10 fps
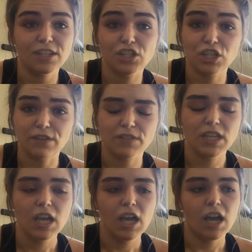shift
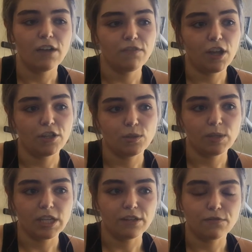of not
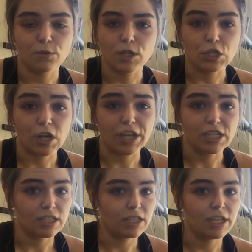doing it for trying
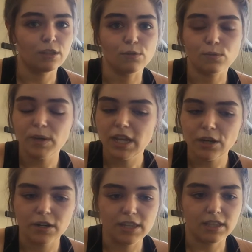to like lose weight
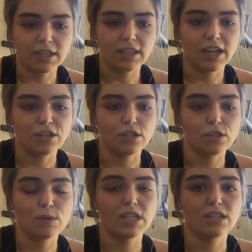or anything like that, just
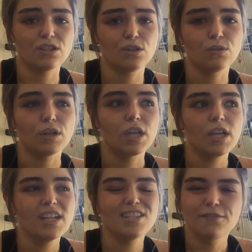doing it to
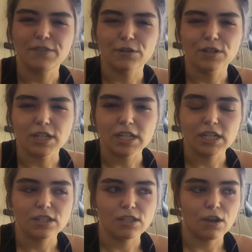feel good.
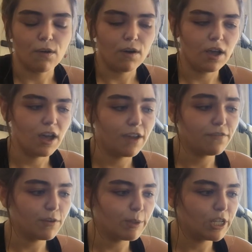So I
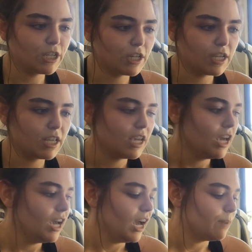feel really good.
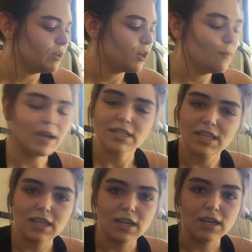I'm gonna go back
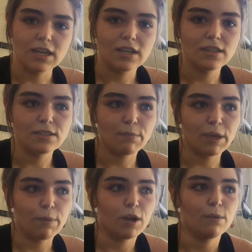to my
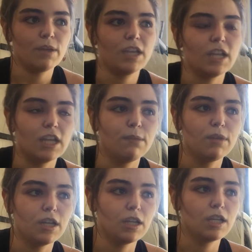apartment and I'm gonna